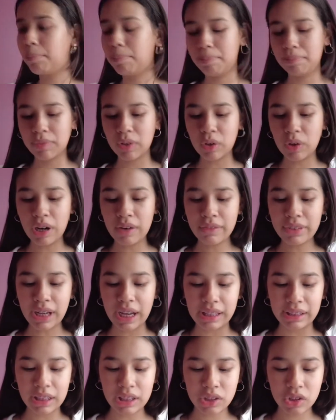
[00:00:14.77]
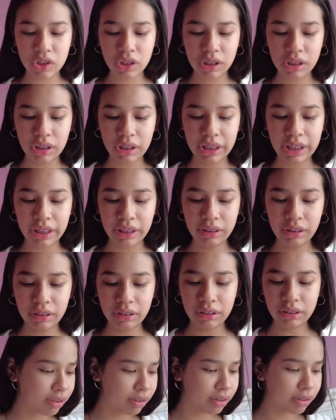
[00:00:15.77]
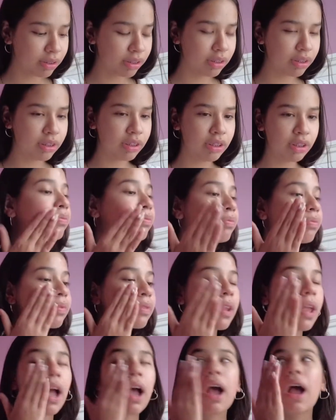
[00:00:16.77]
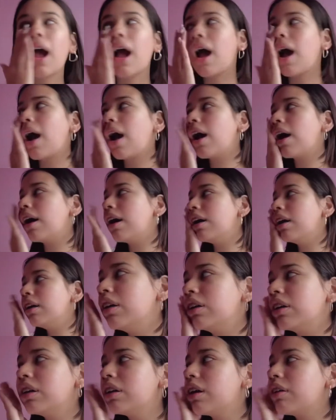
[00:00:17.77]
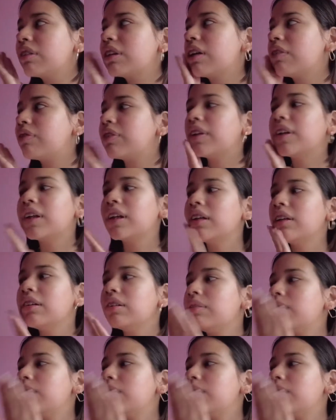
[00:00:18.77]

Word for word: You don't have an eyelash curler here? How funny. You're not that funny.